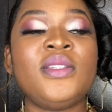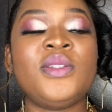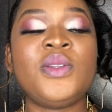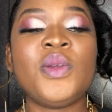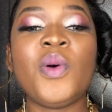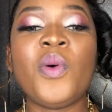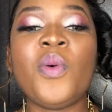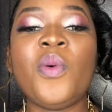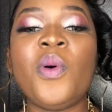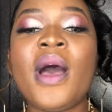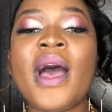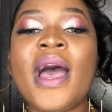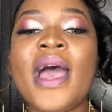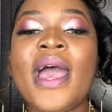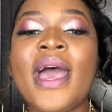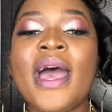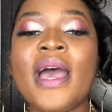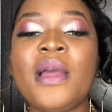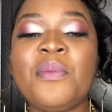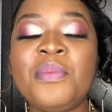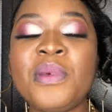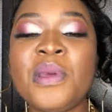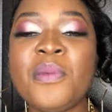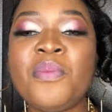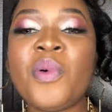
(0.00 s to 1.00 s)
So I
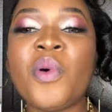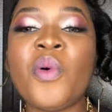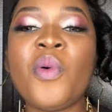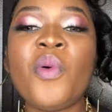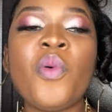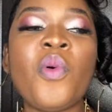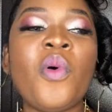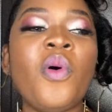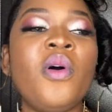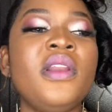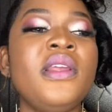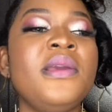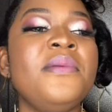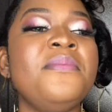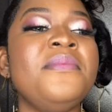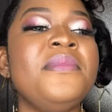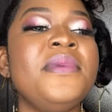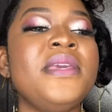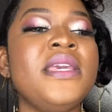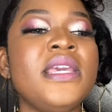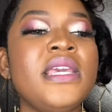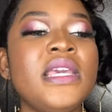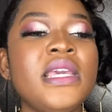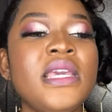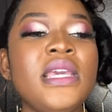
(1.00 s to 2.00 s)
had people calling
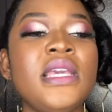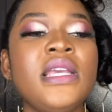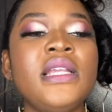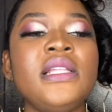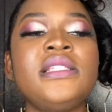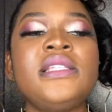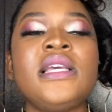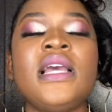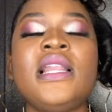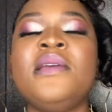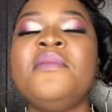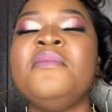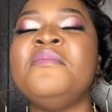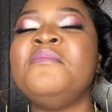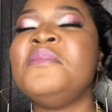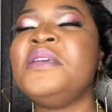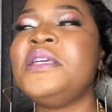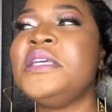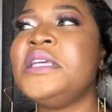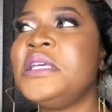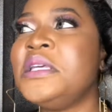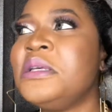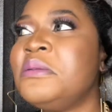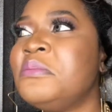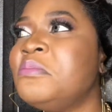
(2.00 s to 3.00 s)
me, telling
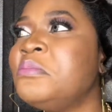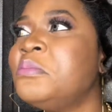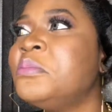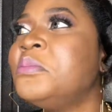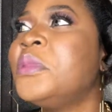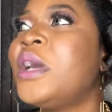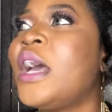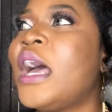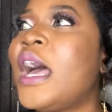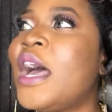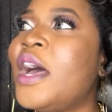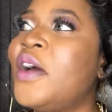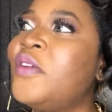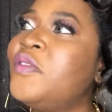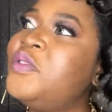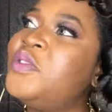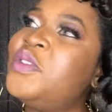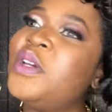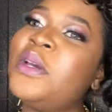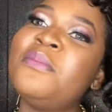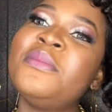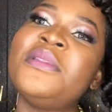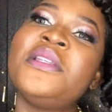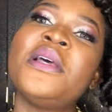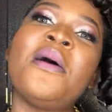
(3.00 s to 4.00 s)
me, "I've
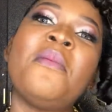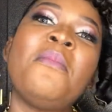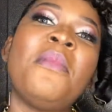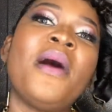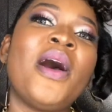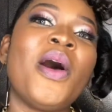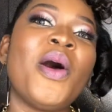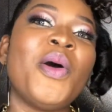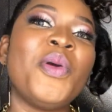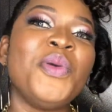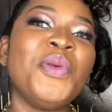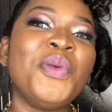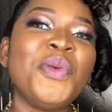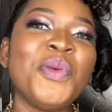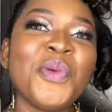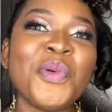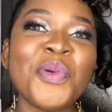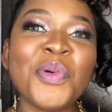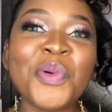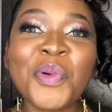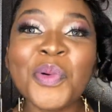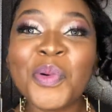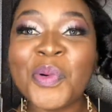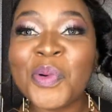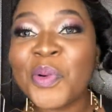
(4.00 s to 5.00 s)
dreamt about
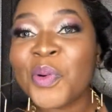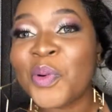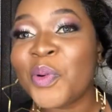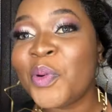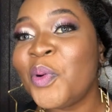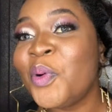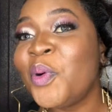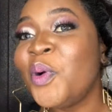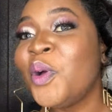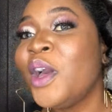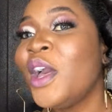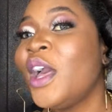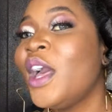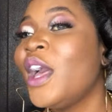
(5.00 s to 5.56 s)
you.